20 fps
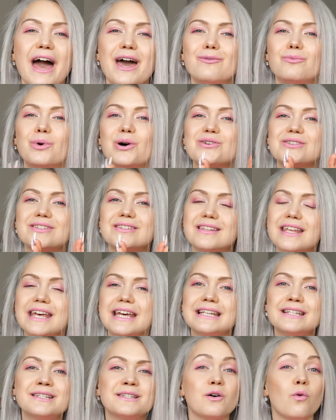And whilst
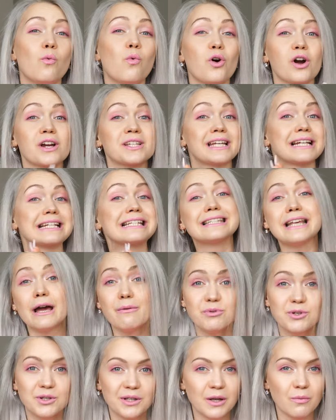this works
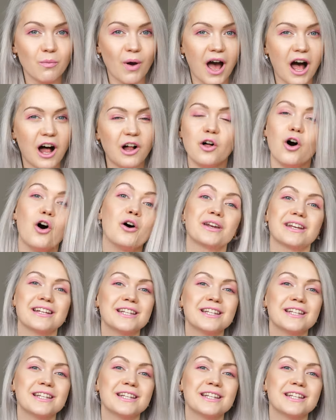exceptionally well on